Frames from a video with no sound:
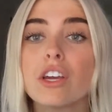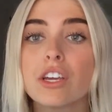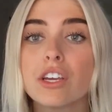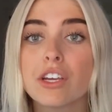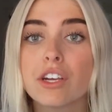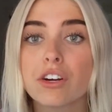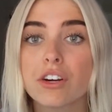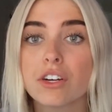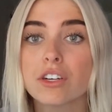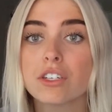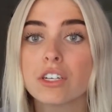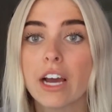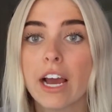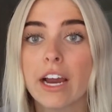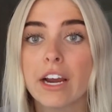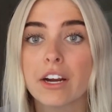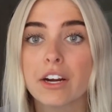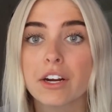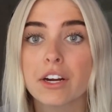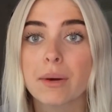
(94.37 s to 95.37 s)
your
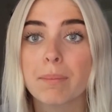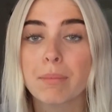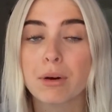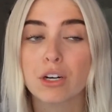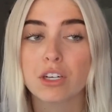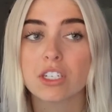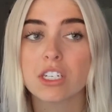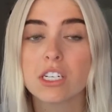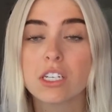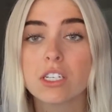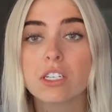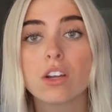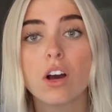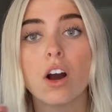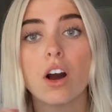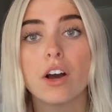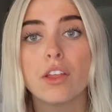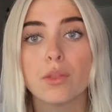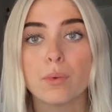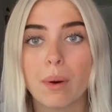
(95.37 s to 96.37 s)
entire purchase
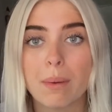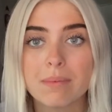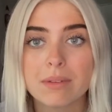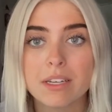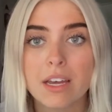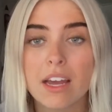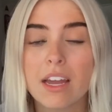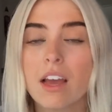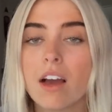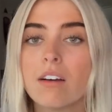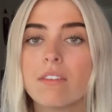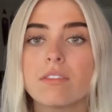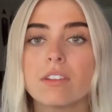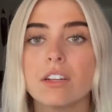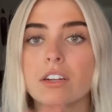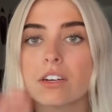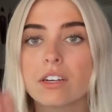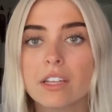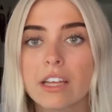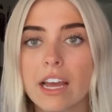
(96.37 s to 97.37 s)
on the website of
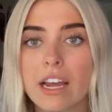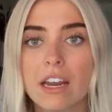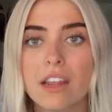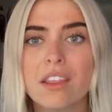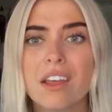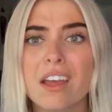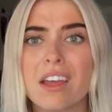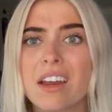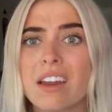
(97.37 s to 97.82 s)
literally anything.